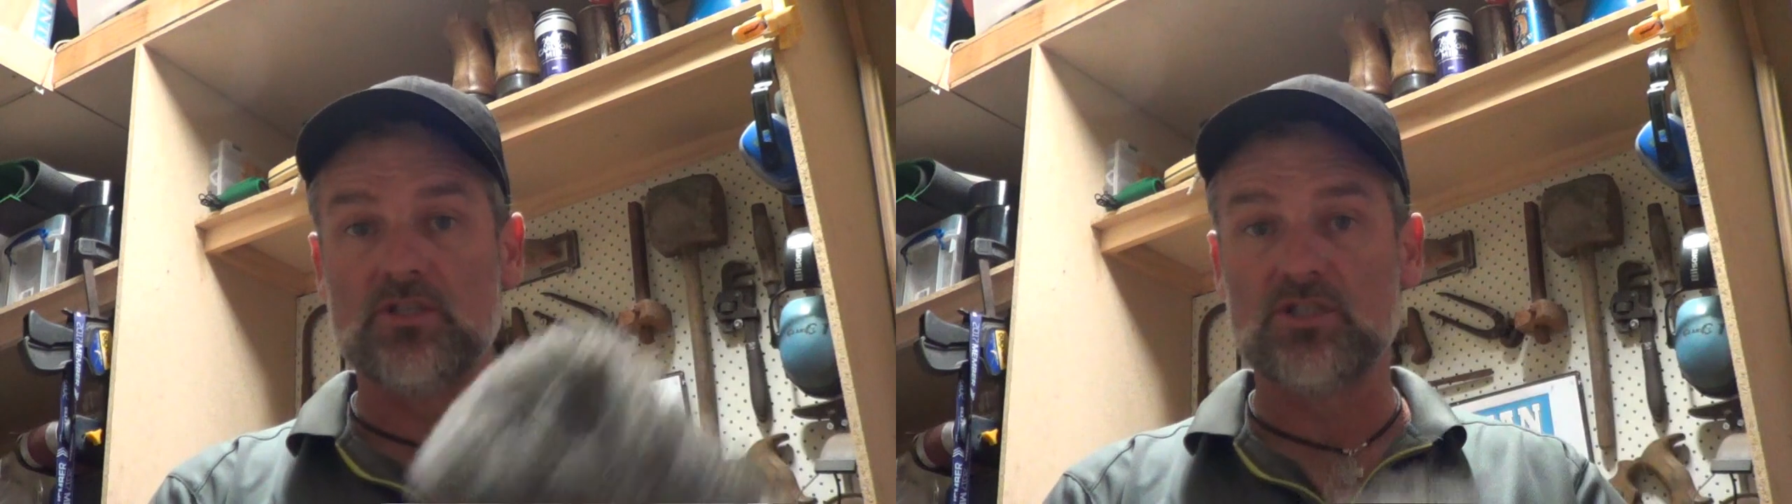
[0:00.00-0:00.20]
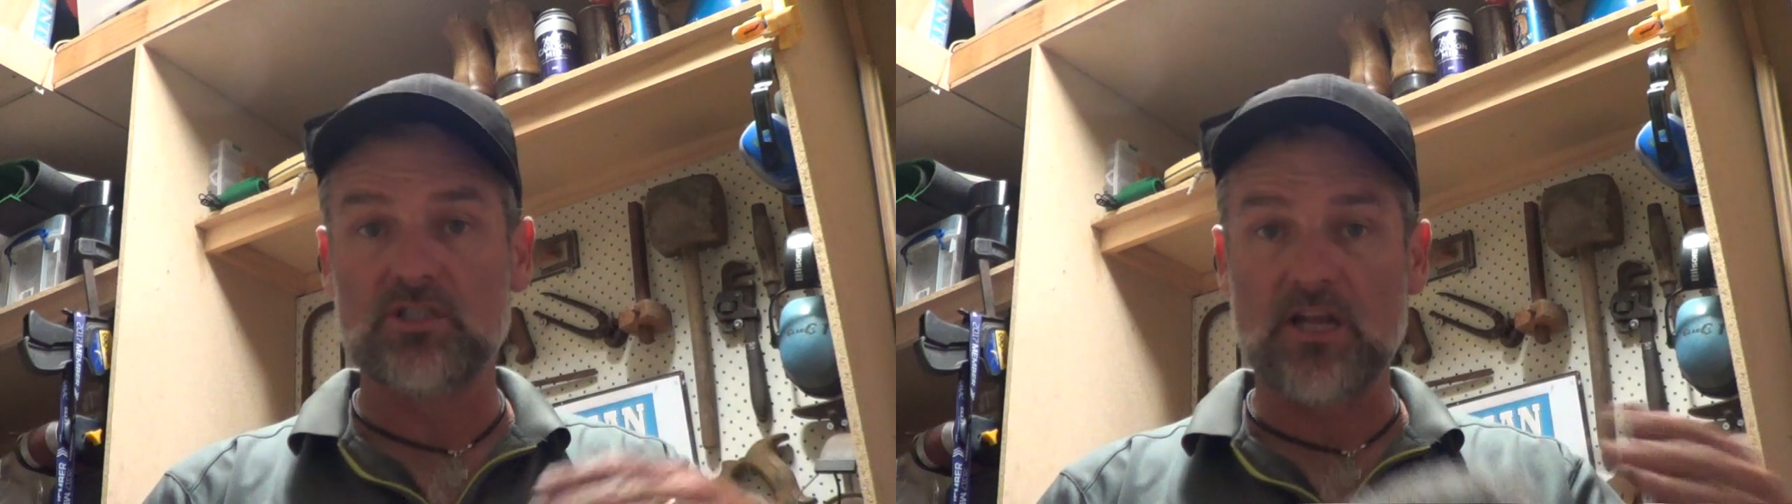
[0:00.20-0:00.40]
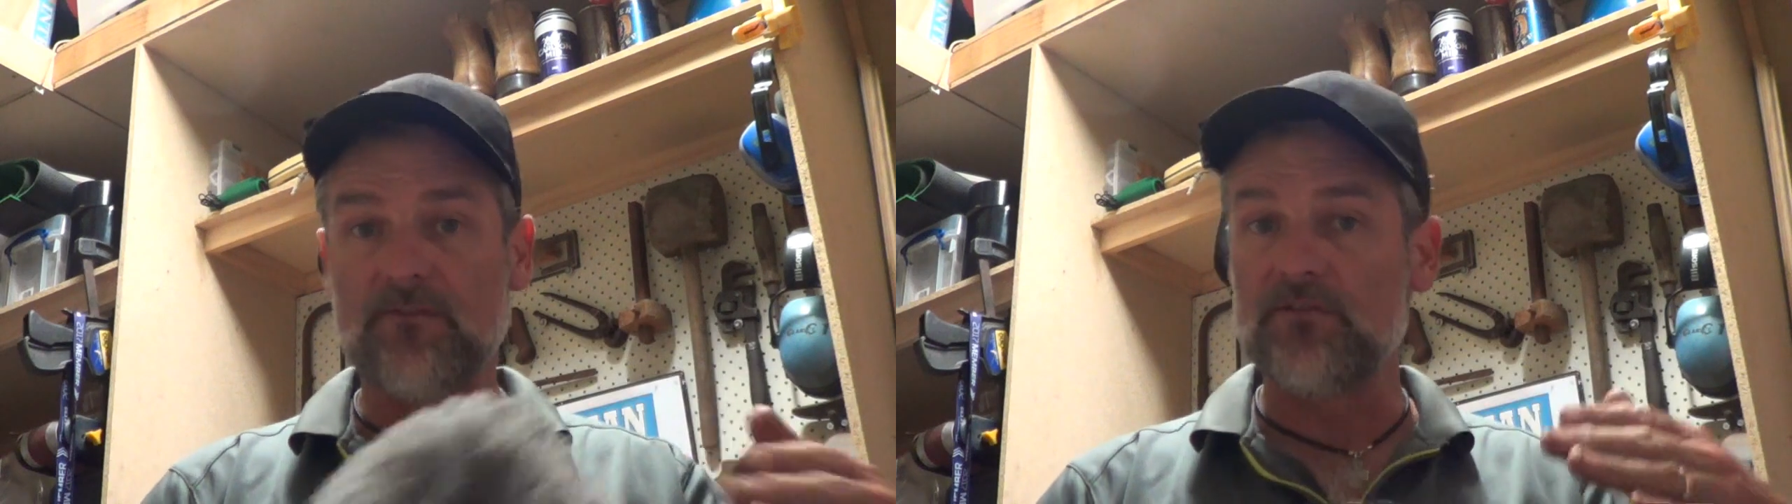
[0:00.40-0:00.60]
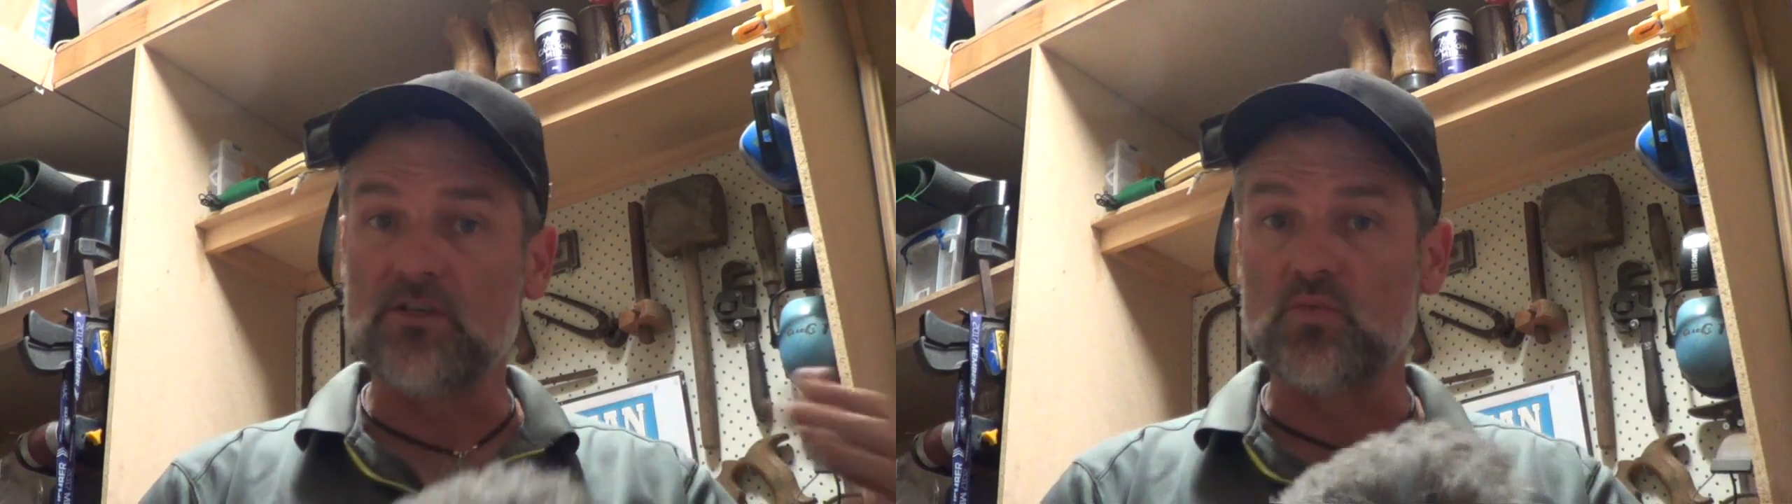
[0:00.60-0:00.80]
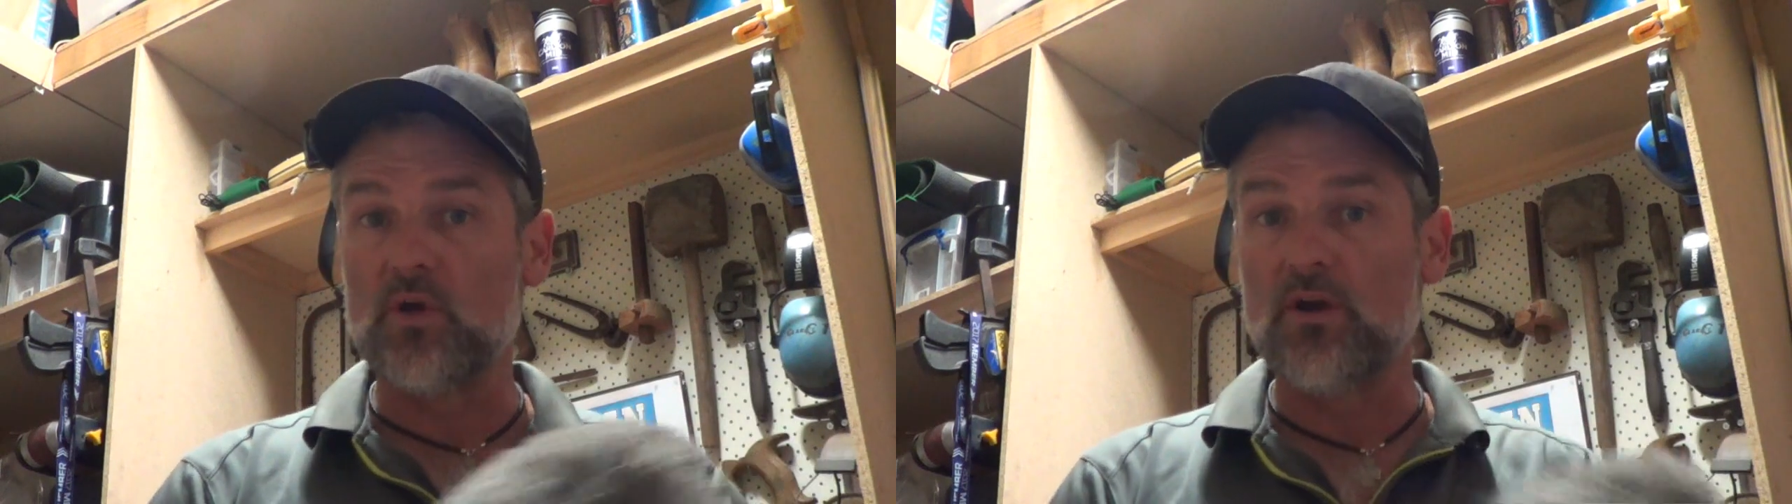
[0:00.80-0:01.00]
stuff
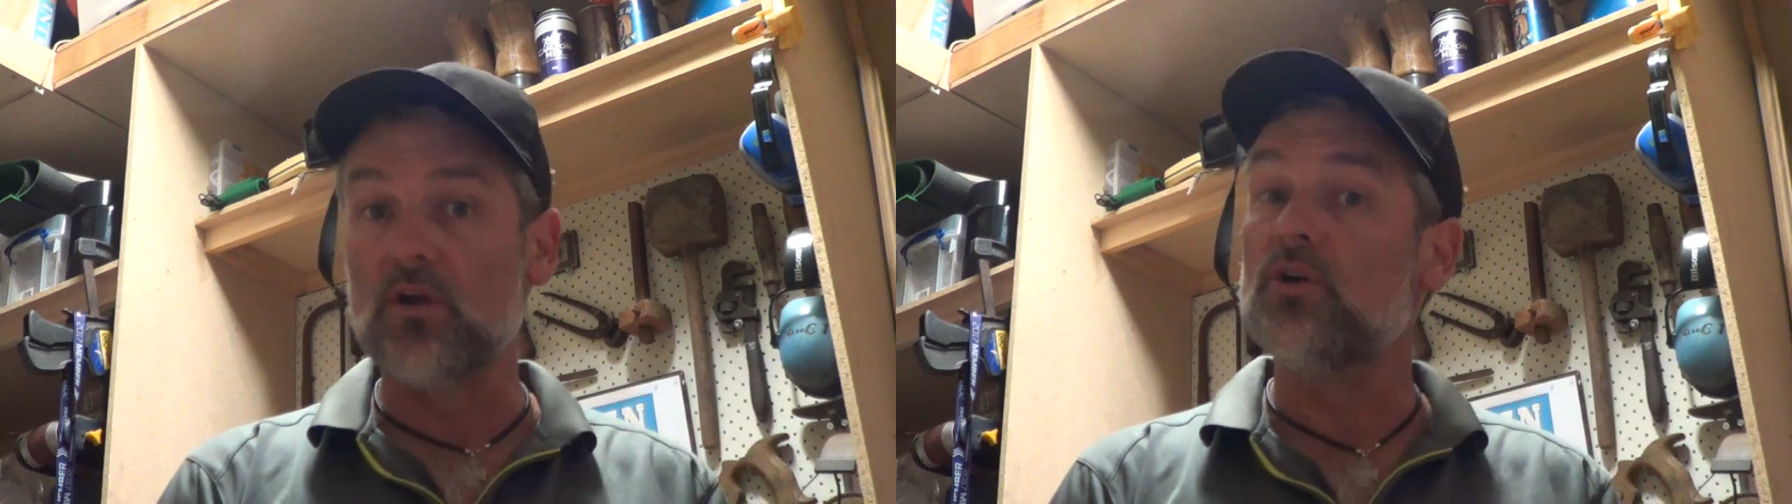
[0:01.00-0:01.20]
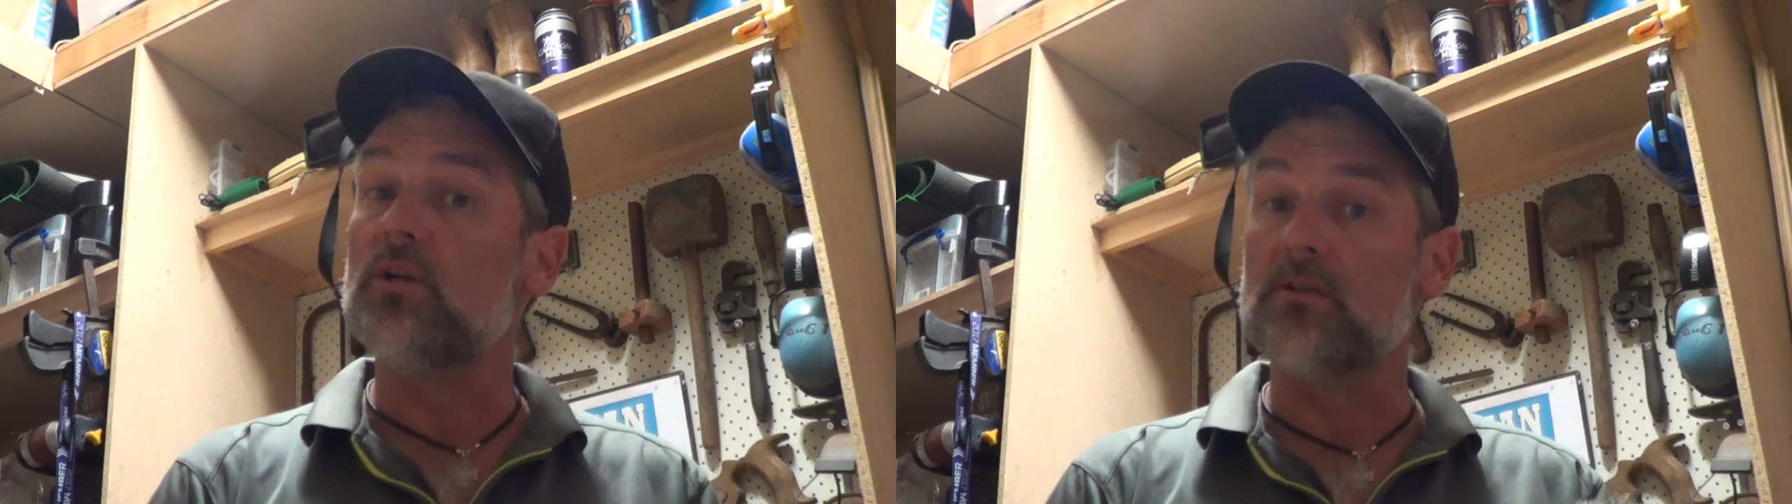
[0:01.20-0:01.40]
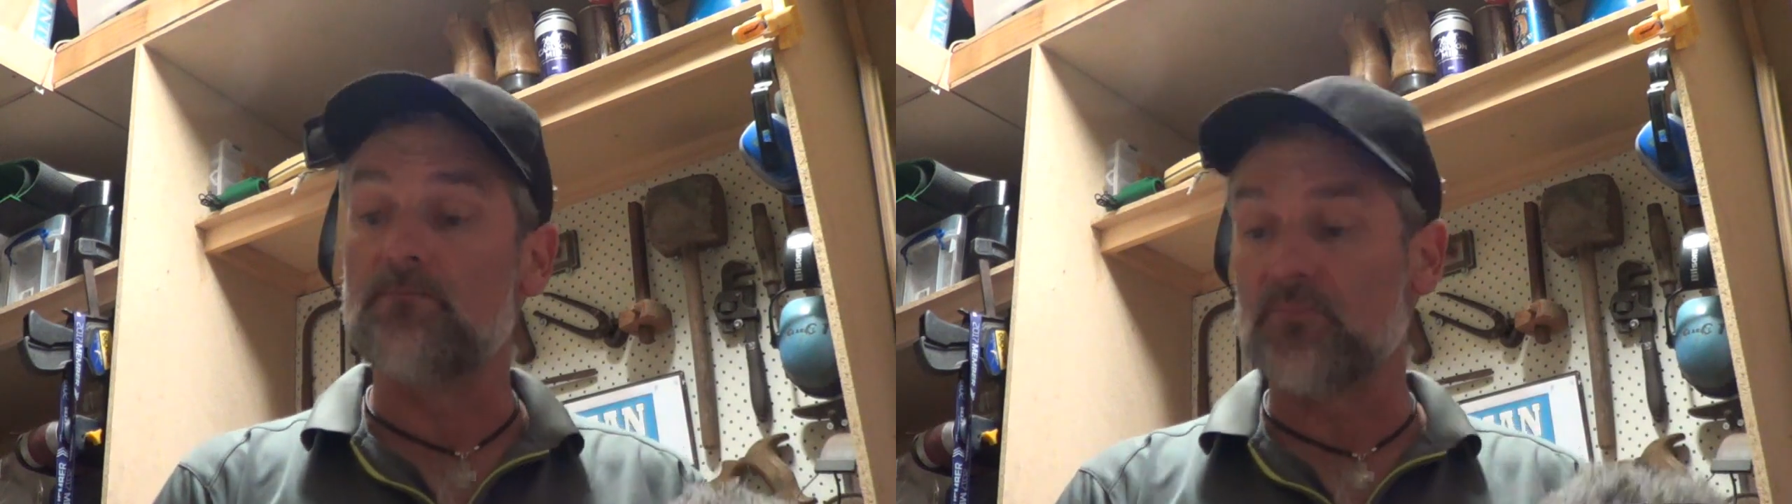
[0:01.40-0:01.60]
is where I learned